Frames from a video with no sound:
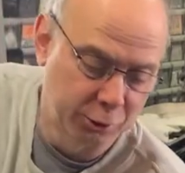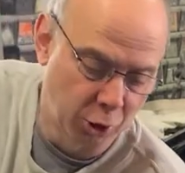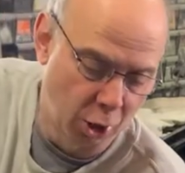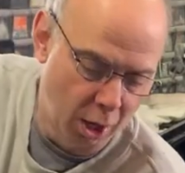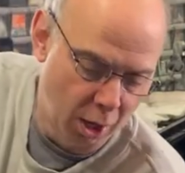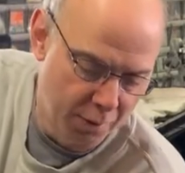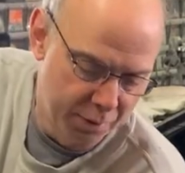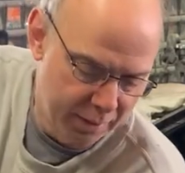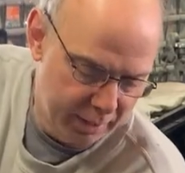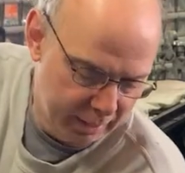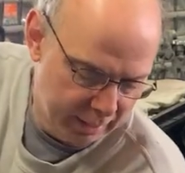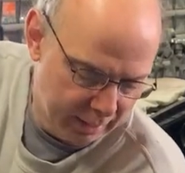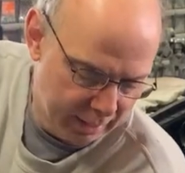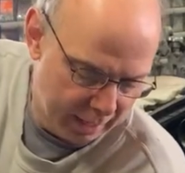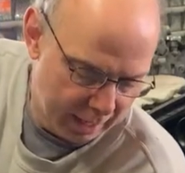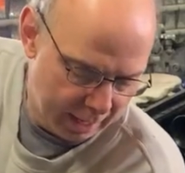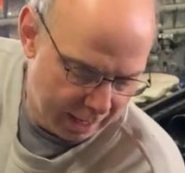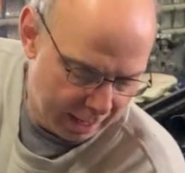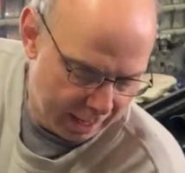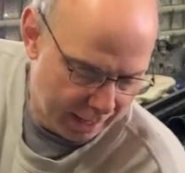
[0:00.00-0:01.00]
all
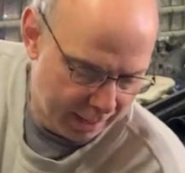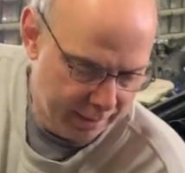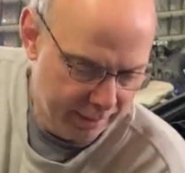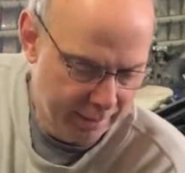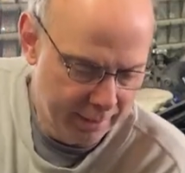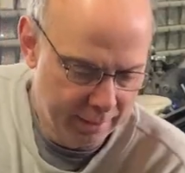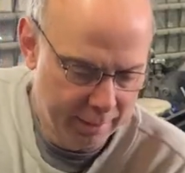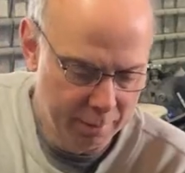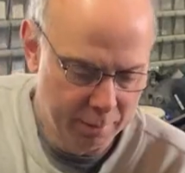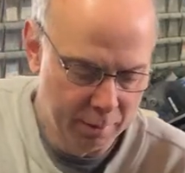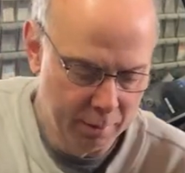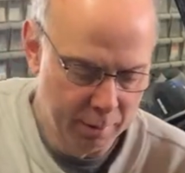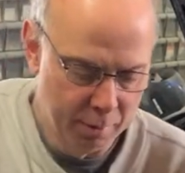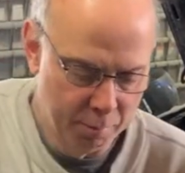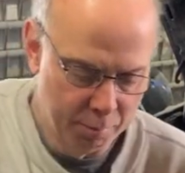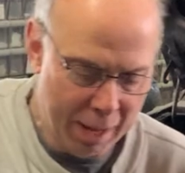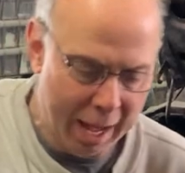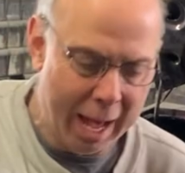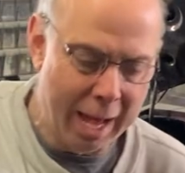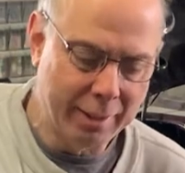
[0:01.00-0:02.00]
the
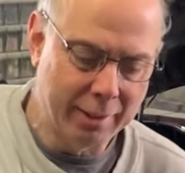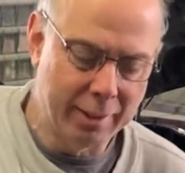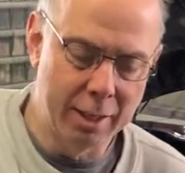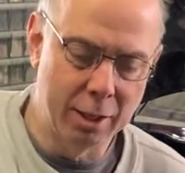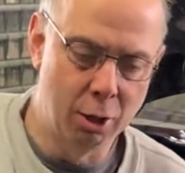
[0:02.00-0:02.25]
backing